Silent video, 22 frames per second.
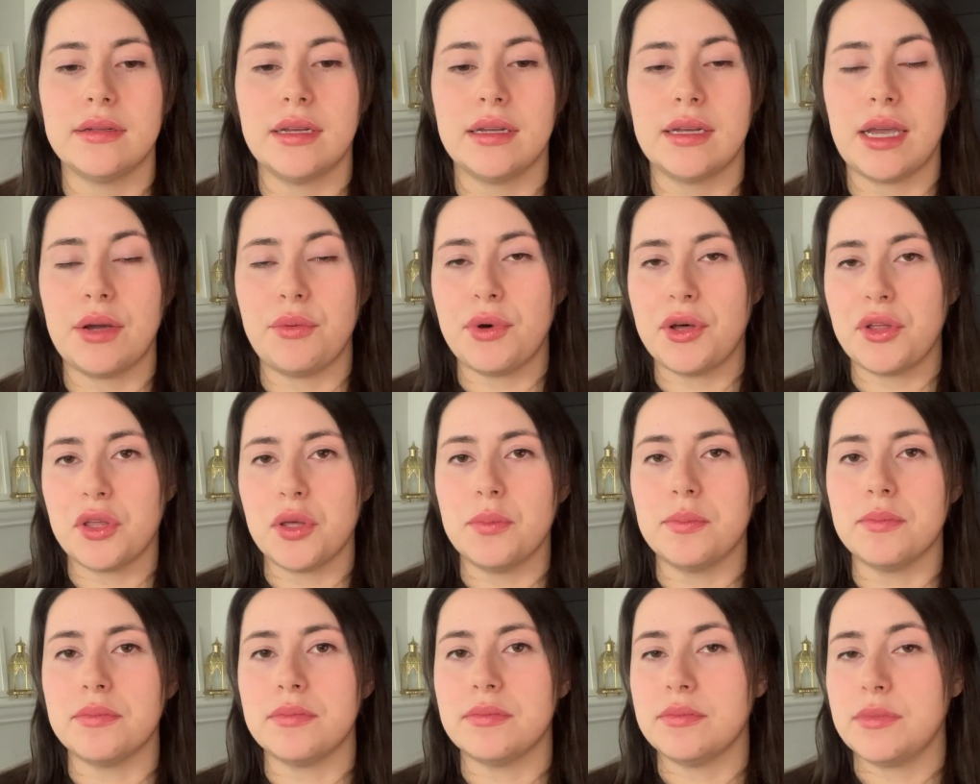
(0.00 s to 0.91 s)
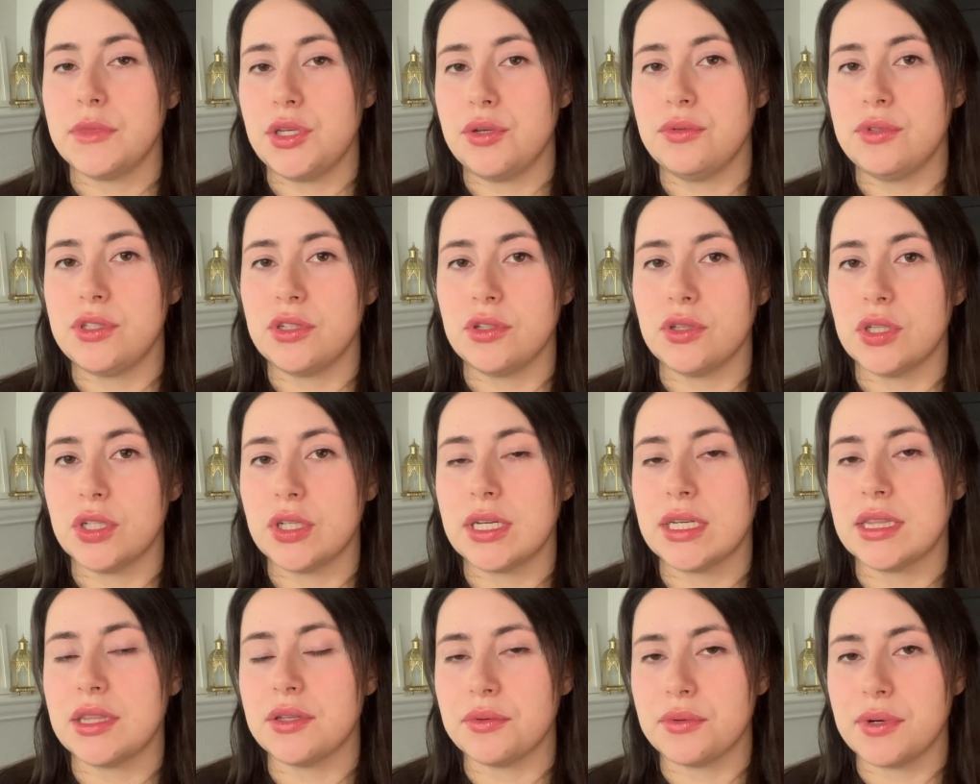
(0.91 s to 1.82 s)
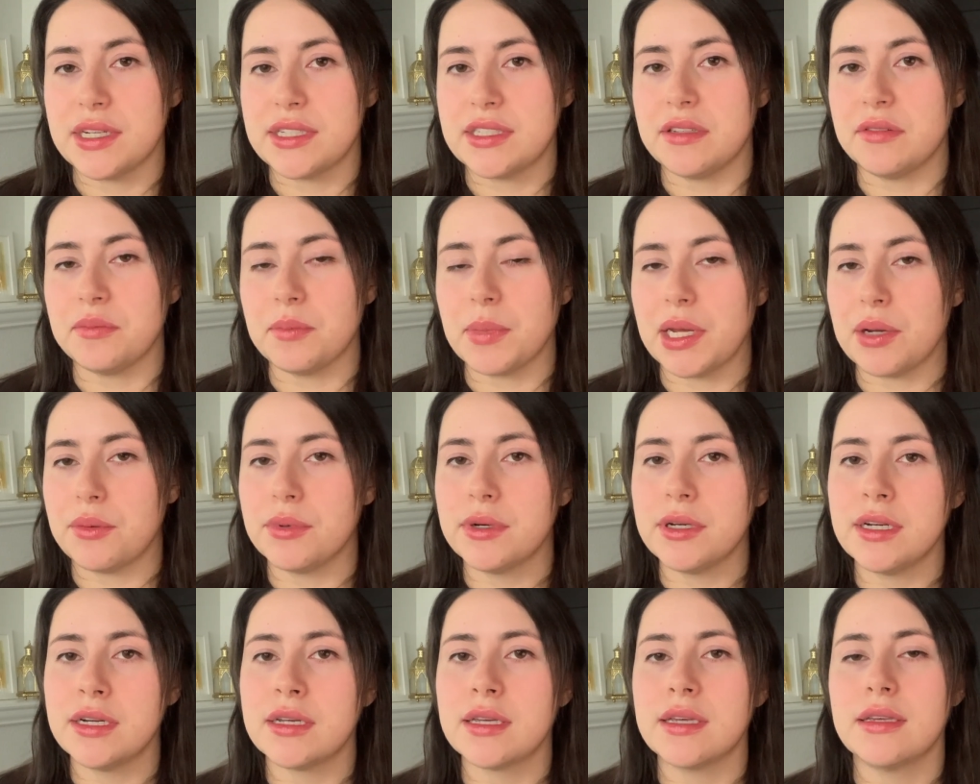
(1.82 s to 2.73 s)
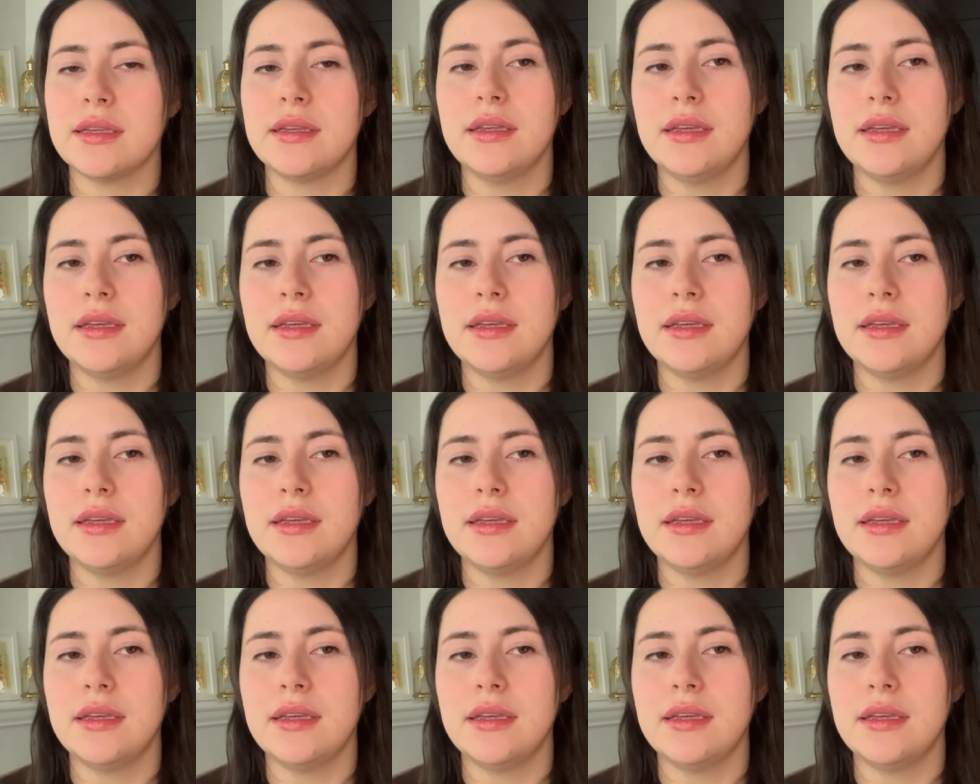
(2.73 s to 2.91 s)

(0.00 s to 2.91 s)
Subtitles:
I welcome you to look at the rest of my work.